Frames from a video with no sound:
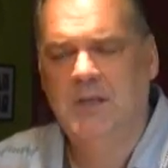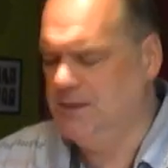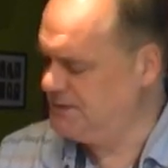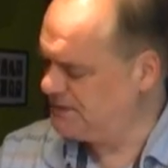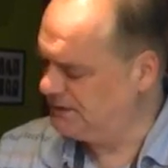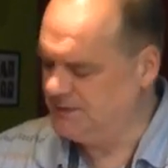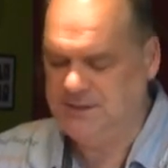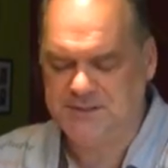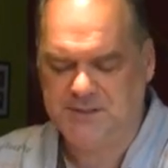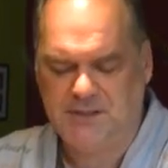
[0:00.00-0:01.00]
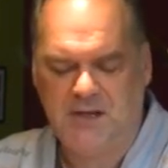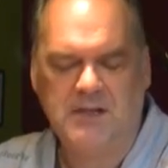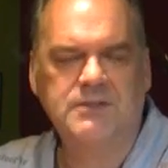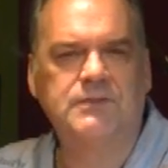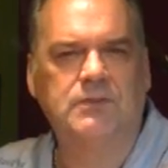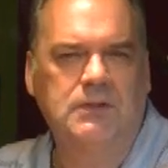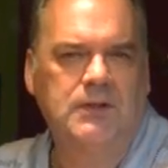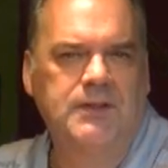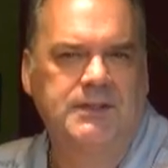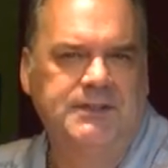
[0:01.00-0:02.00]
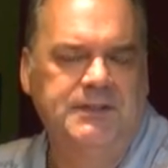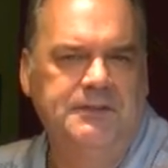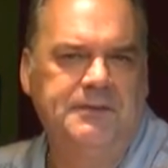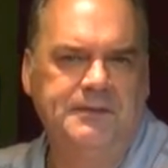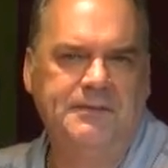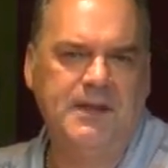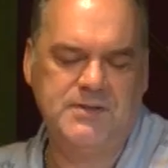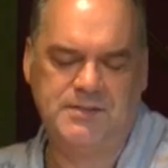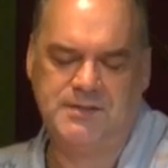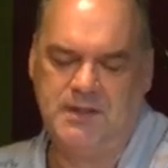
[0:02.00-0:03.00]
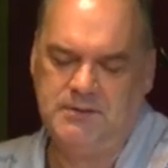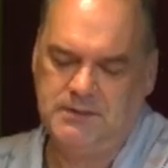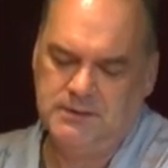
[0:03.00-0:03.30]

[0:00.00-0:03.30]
is selling these cigars for $13.50 just now.